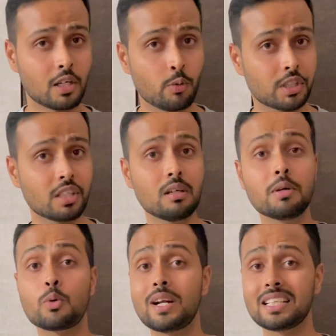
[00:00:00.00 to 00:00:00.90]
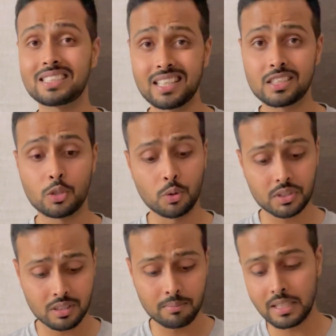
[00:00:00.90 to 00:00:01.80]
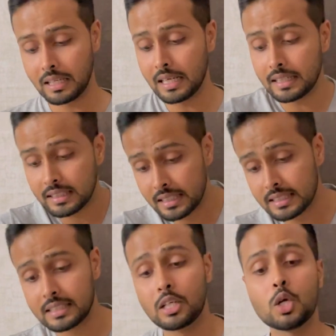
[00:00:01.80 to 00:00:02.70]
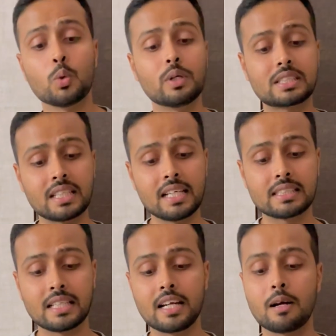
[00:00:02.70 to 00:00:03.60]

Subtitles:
Question number 26 goes something like this, which says that